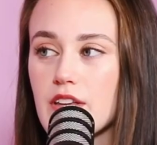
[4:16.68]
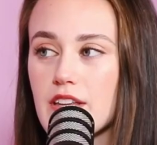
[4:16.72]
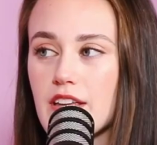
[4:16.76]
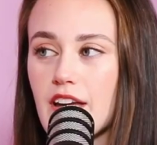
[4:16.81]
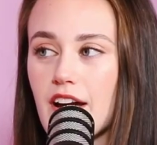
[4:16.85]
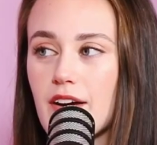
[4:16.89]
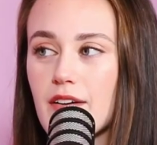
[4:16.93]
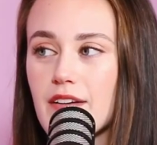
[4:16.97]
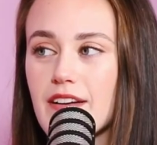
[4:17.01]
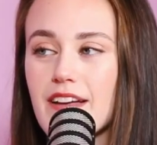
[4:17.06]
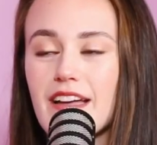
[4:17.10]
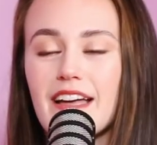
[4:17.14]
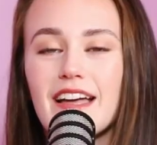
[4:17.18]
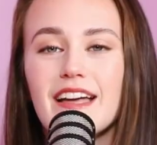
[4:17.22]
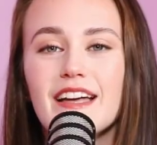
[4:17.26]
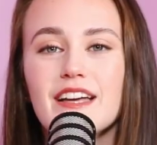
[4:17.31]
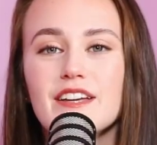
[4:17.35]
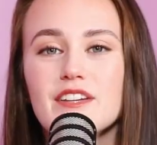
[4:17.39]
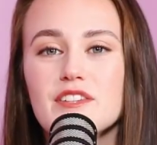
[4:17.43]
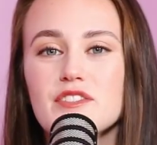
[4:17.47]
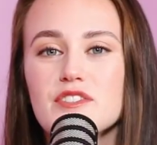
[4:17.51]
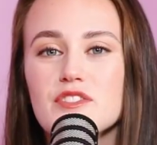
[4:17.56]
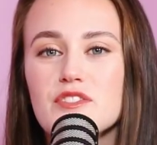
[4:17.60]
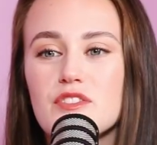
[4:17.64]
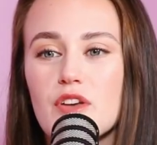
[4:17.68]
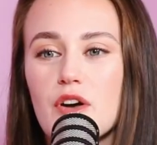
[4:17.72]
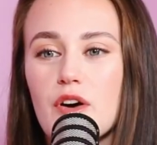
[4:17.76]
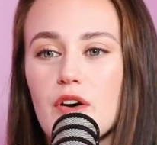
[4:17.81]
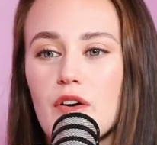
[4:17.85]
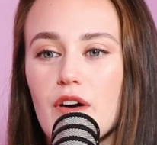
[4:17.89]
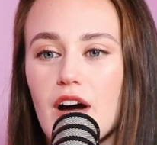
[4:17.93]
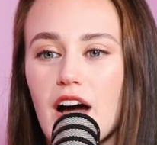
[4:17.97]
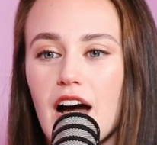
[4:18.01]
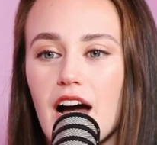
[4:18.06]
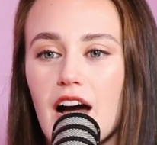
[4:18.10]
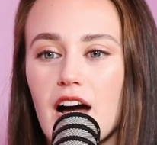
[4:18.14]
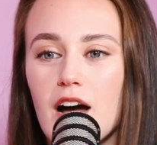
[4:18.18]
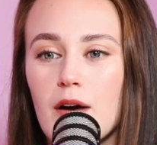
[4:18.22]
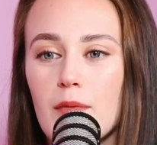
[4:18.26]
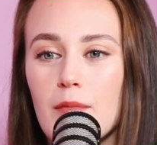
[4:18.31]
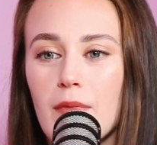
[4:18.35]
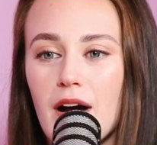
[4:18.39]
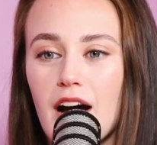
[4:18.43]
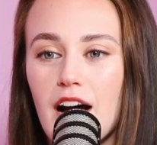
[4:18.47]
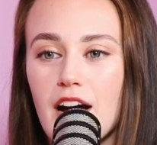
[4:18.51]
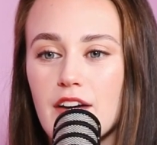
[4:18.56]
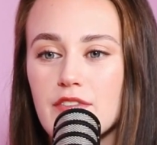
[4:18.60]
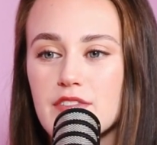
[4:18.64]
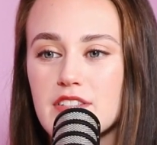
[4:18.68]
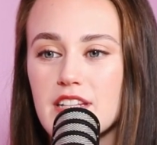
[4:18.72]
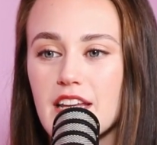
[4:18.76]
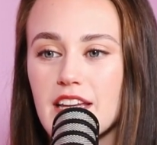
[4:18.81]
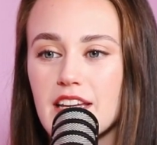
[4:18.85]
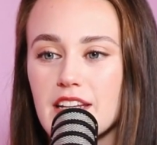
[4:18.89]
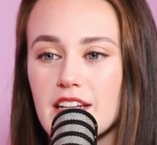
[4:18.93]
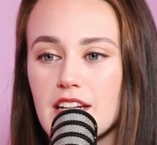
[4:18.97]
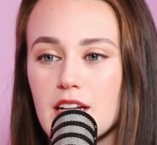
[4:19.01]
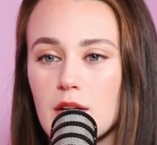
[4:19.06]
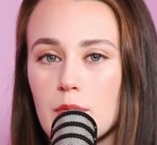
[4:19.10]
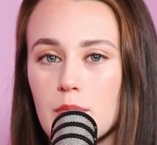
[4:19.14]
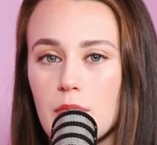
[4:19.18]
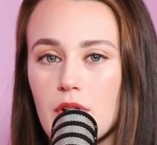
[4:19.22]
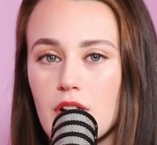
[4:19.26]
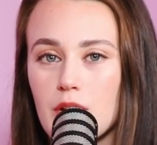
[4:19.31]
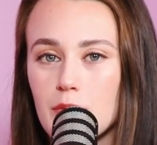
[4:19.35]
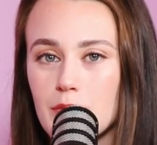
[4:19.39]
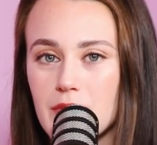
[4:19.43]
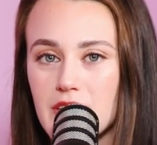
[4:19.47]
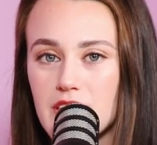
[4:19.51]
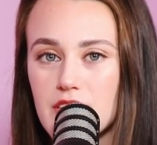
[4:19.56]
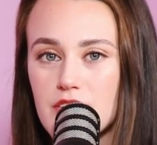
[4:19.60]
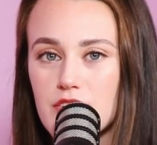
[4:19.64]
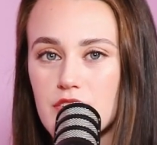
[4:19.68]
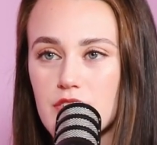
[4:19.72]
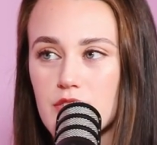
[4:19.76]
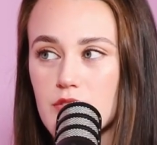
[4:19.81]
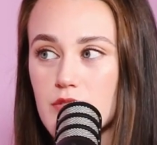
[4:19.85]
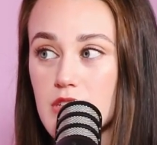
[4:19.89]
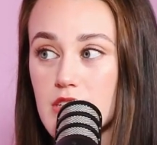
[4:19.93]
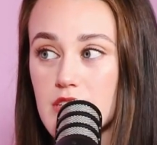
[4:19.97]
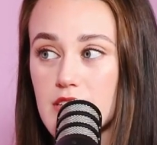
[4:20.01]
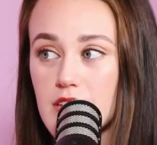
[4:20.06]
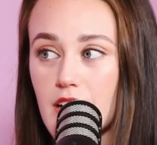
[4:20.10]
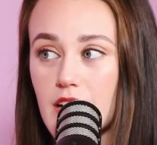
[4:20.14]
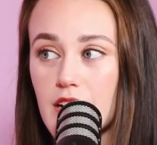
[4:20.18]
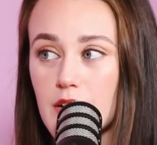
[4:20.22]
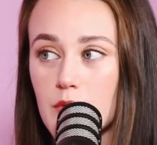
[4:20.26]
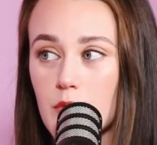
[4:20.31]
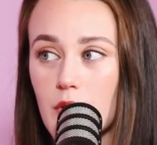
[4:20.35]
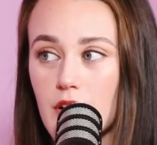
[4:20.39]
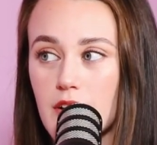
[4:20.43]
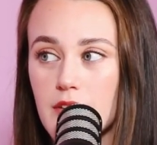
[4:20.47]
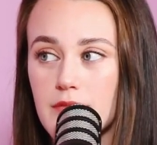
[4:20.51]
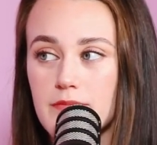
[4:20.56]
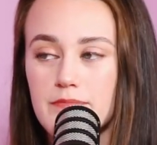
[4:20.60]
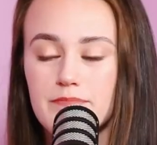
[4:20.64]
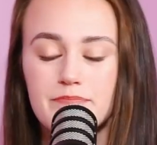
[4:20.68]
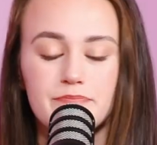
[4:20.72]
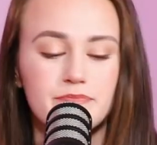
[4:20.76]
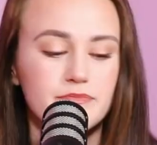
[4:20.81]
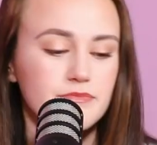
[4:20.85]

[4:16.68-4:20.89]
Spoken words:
Yeah. So I've taken it upon me to design one.